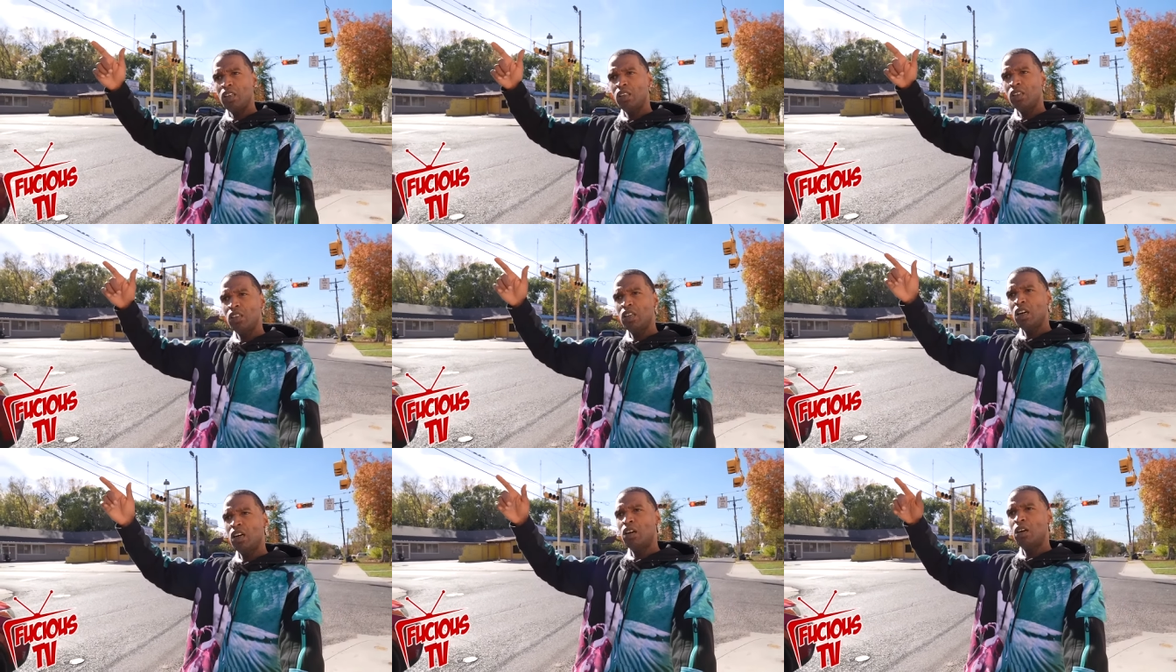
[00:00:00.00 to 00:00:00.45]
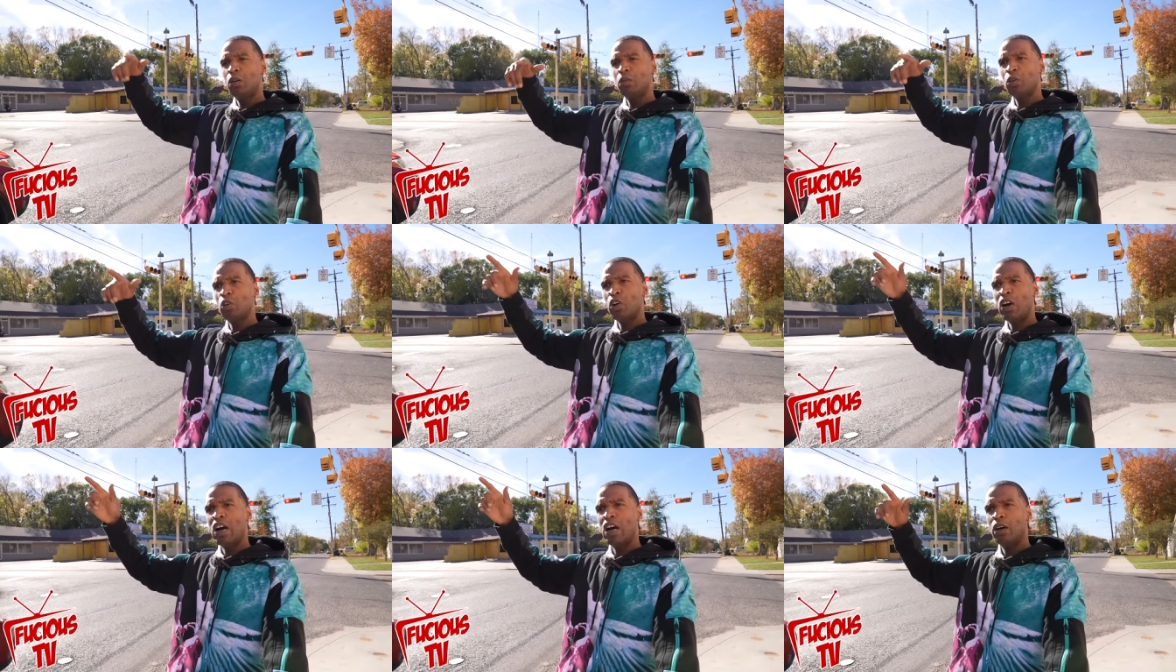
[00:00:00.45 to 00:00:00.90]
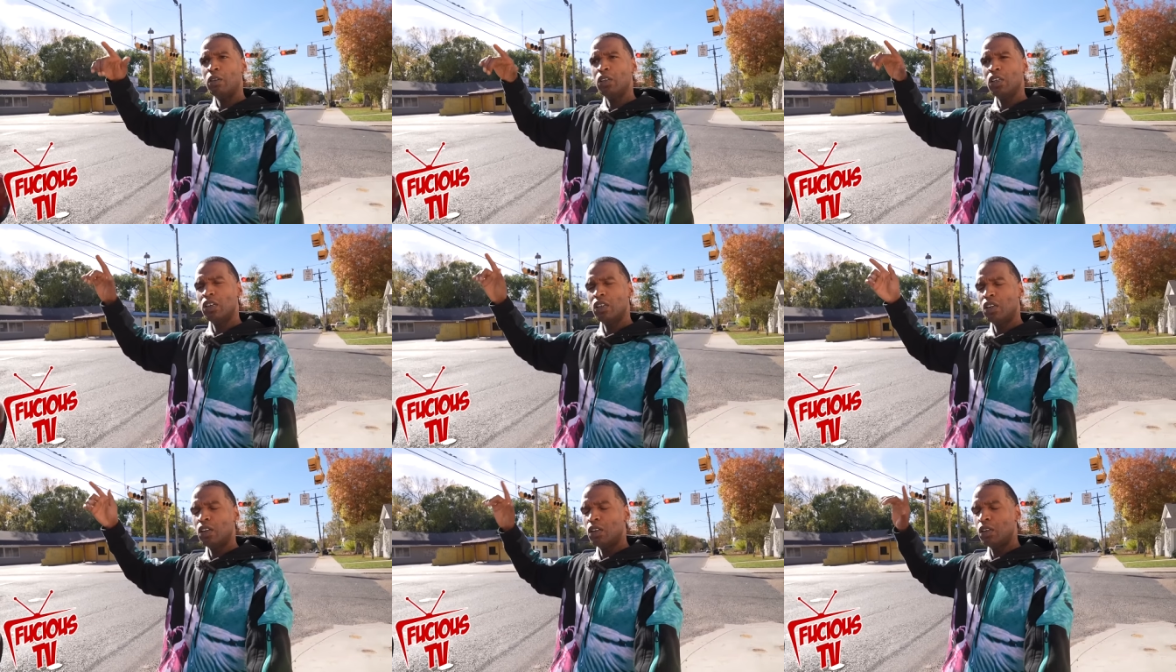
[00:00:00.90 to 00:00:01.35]
the um crime
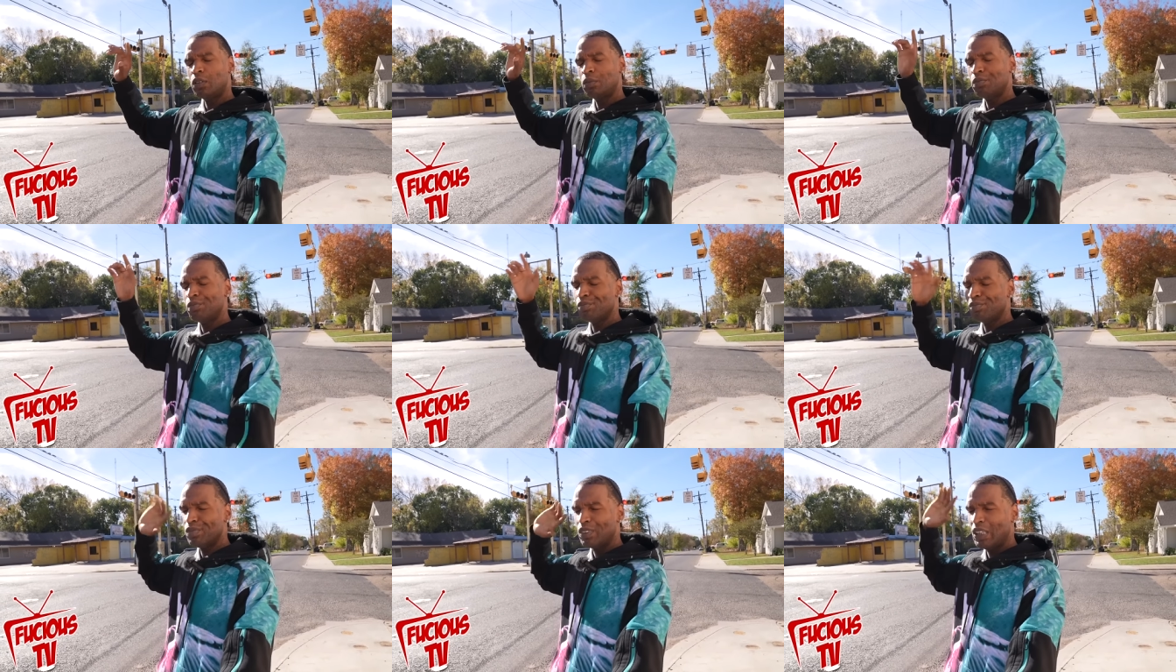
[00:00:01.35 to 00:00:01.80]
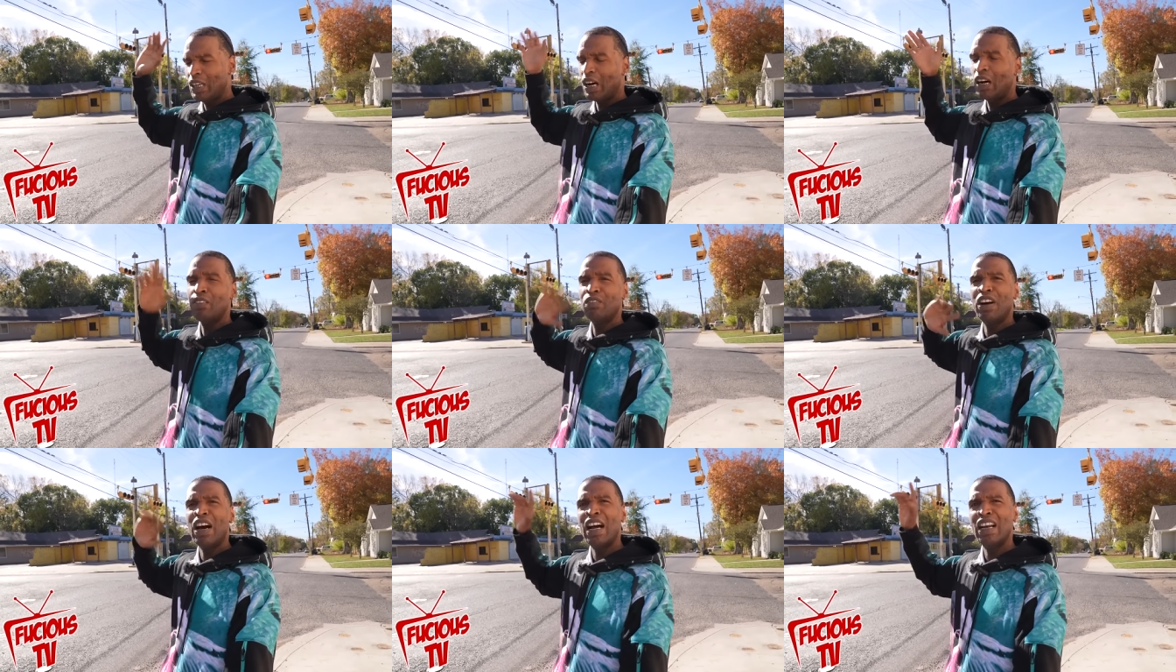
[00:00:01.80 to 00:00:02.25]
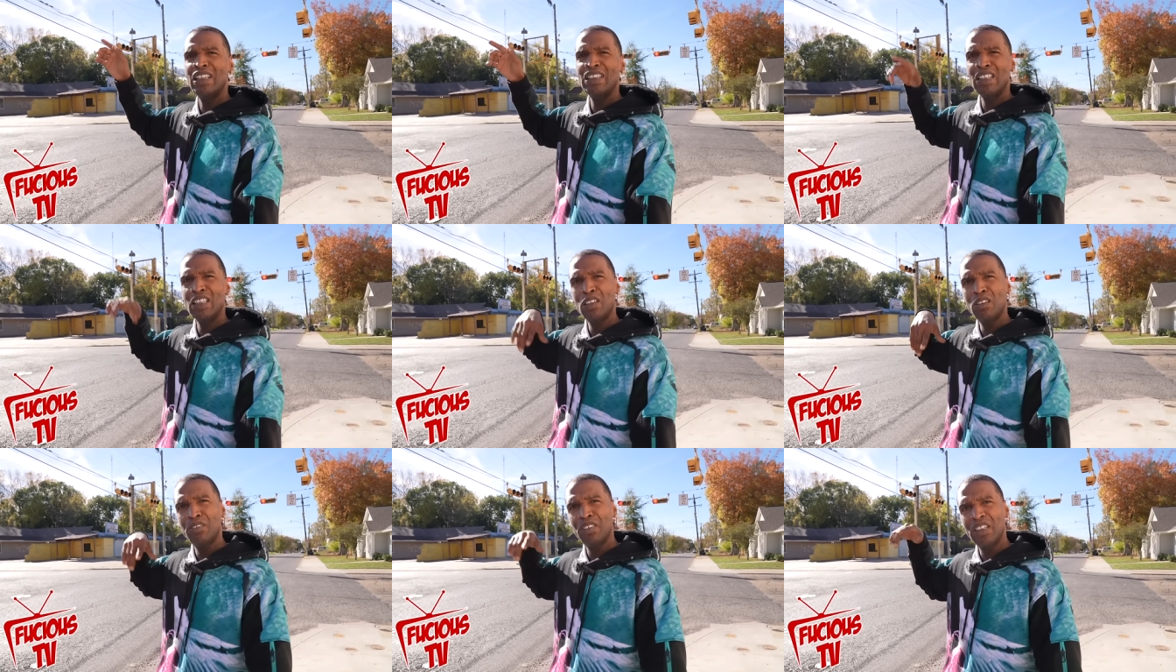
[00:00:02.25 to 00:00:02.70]
the um gun violence
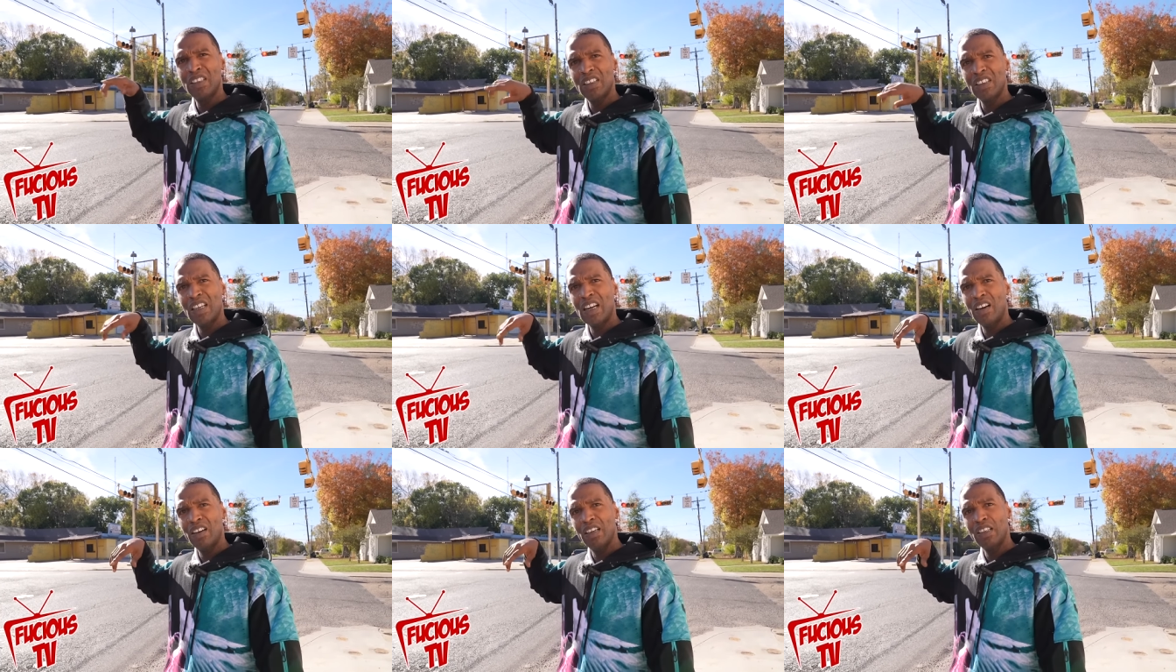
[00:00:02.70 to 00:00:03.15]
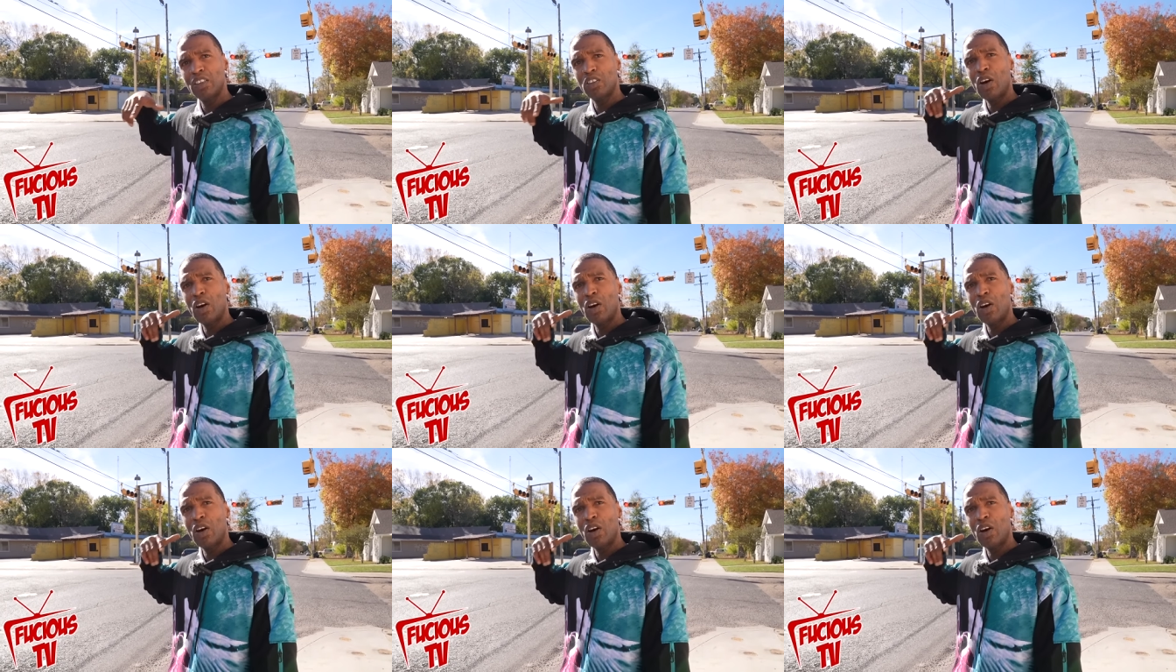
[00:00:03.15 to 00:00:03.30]
intervention out here.